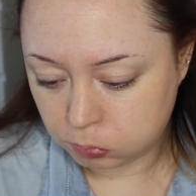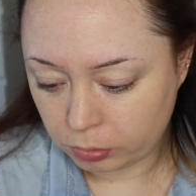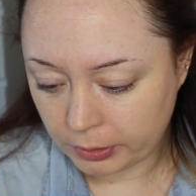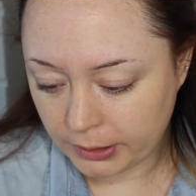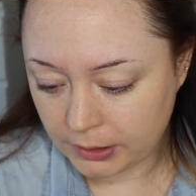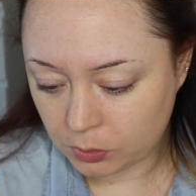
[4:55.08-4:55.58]

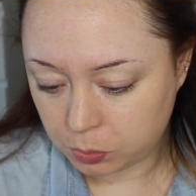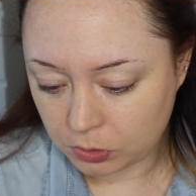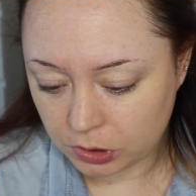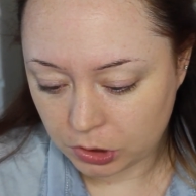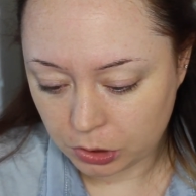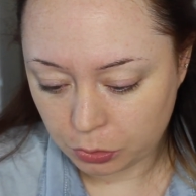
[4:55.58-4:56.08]
release 1
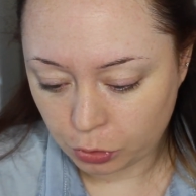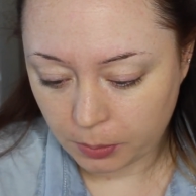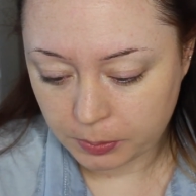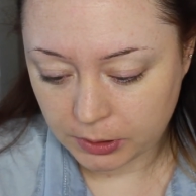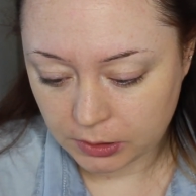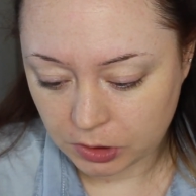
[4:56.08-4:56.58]
to 2
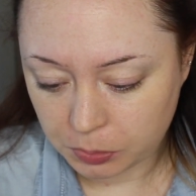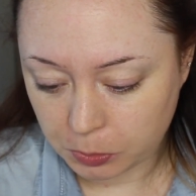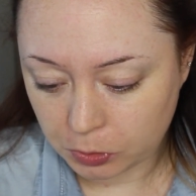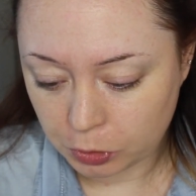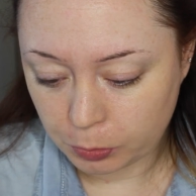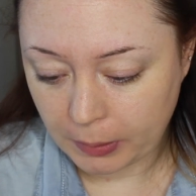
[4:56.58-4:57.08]
drops onto
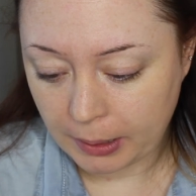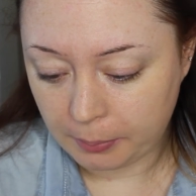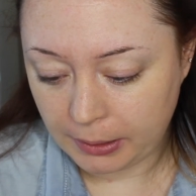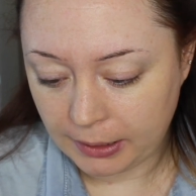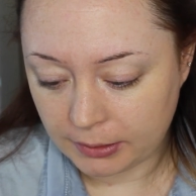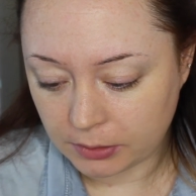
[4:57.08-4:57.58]
sponge, pat and
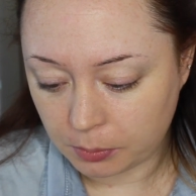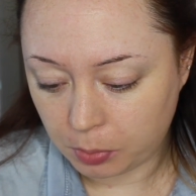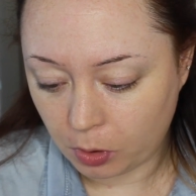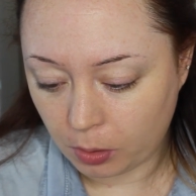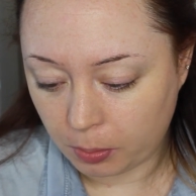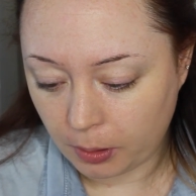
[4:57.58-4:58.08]
blend on
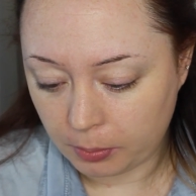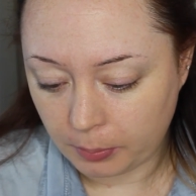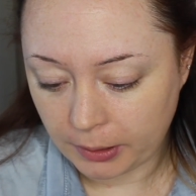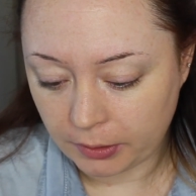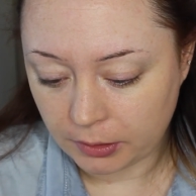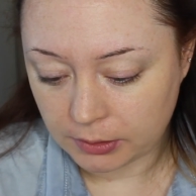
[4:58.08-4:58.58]
pore problem
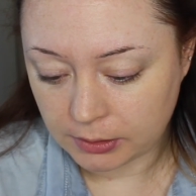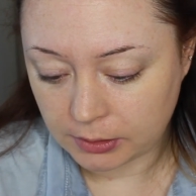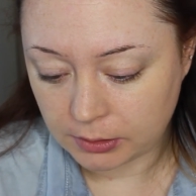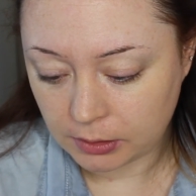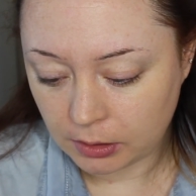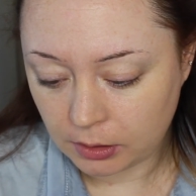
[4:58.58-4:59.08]

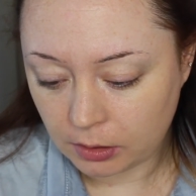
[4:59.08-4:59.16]
areas